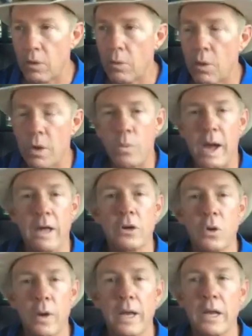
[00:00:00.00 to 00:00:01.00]
We want to
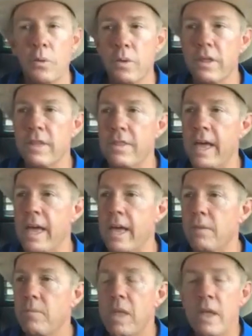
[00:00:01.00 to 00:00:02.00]
ride correctly within
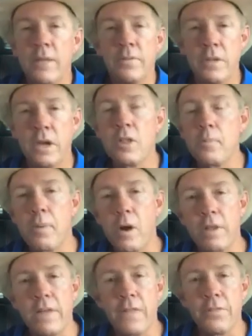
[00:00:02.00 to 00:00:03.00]
that. The other
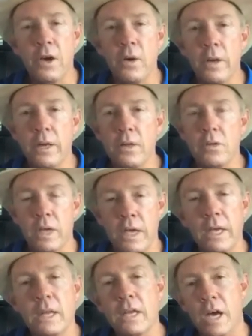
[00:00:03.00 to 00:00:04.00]
part of that, though, is
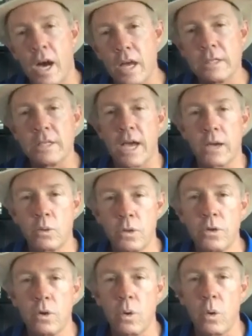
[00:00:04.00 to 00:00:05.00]
in contact
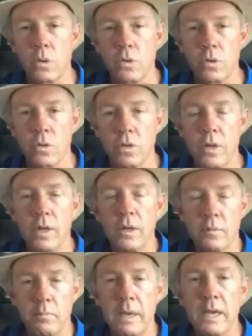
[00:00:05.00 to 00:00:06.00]
with your horses.
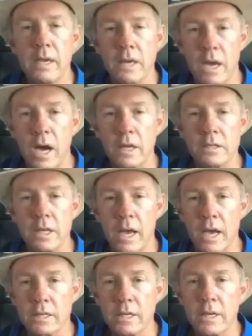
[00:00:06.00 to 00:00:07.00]
Be in
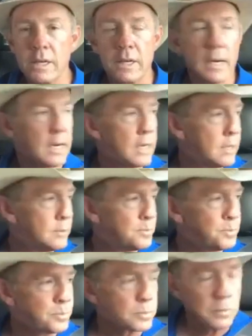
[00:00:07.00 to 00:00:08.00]
contact. I
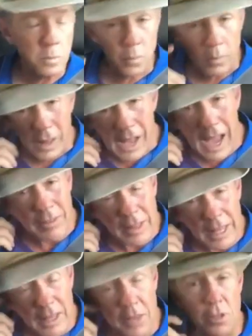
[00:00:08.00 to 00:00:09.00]
even
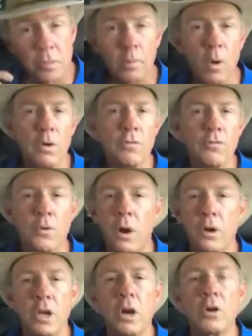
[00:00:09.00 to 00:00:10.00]
think that's important for
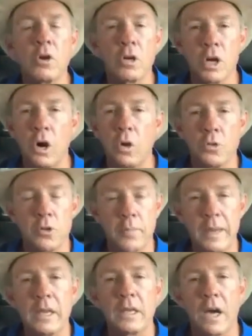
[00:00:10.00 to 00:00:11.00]
our younger colts.
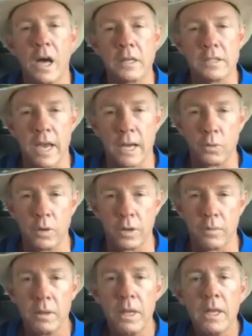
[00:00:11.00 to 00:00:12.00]
Be in contact with
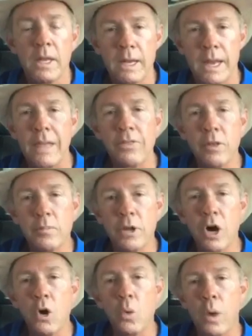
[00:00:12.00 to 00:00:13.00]
them. Let them
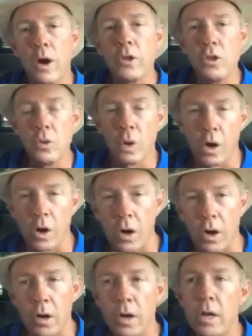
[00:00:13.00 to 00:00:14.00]
know where you
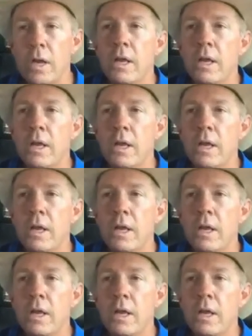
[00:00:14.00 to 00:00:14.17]
are.